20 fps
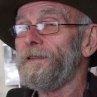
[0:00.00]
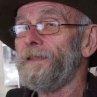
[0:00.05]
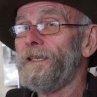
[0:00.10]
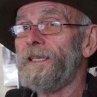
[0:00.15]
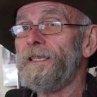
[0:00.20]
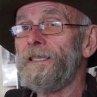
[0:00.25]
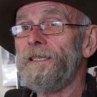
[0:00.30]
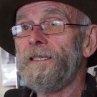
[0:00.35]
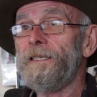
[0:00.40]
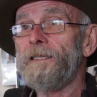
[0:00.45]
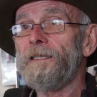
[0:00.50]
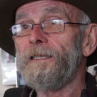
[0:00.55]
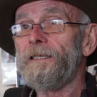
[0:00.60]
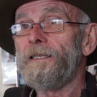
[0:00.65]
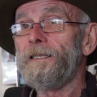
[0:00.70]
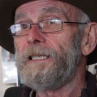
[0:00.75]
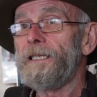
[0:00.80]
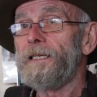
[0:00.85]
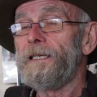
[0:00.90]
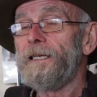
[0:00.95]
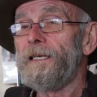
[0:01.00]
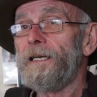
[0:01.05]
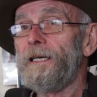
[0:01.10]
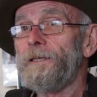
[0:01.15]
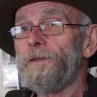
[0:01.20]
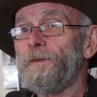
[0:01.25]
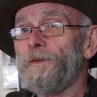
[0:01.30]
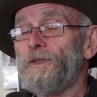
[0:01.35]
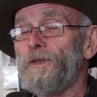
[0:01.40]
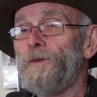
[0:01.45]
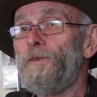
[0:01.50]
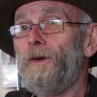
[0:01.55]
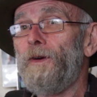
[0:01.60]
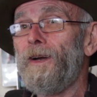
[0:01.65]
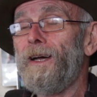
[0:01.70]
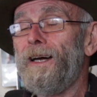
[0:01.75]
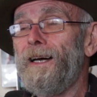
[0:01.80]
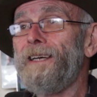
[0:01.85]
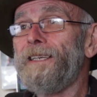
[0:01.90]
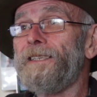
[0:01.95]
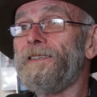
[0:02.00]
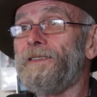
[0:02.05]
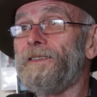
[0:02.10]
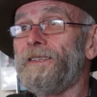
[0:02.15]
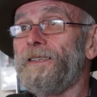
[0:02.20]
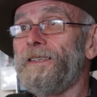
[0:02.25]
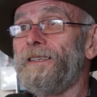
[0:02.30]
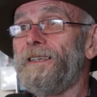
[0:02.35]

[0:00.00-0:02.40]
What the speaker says: Yeah. So, Summer Height.